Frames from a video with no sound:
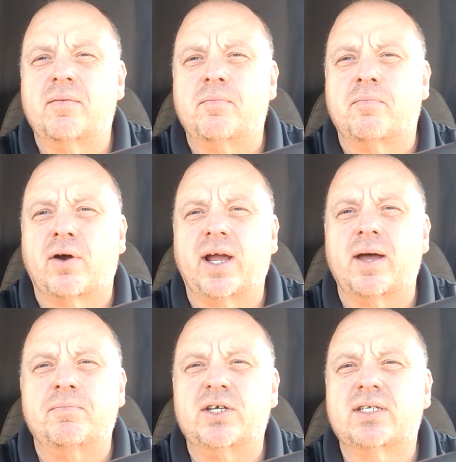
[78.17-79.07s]
bring
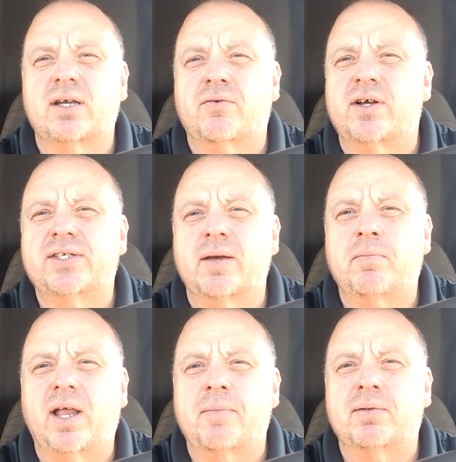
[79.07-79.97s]
up just a real
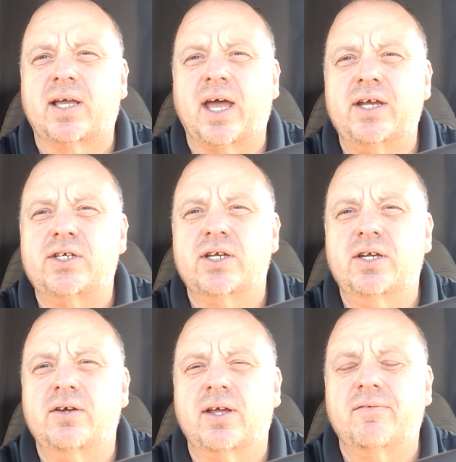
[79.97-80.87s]
simple
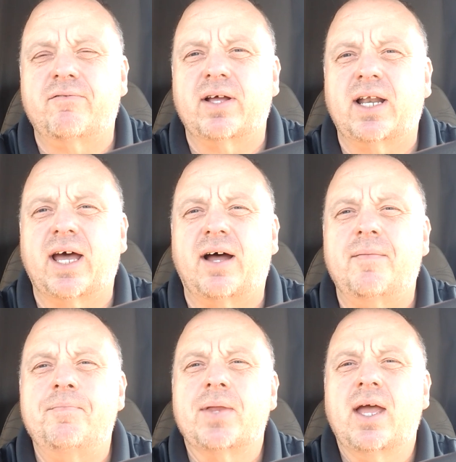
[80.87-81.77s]
application you can fill out.
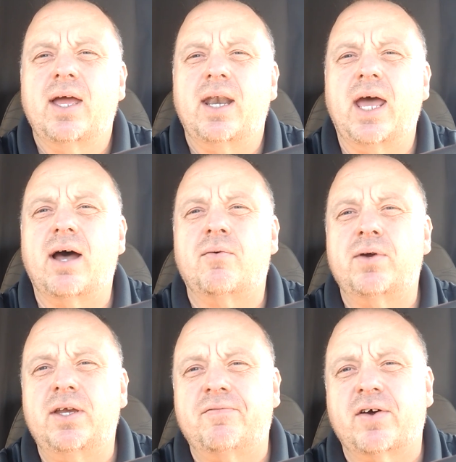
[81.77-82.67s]
Now,
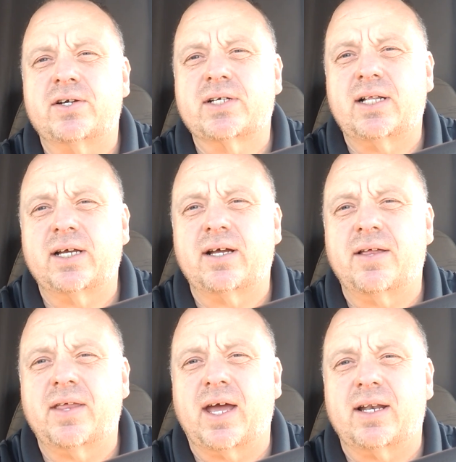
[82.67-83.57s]
when you first click
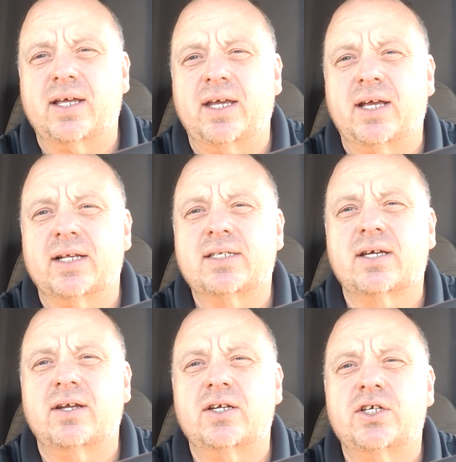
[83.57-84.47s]
on that link, it's
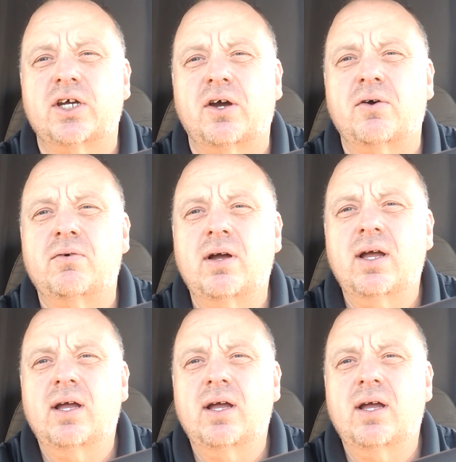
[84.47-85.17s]
going to show...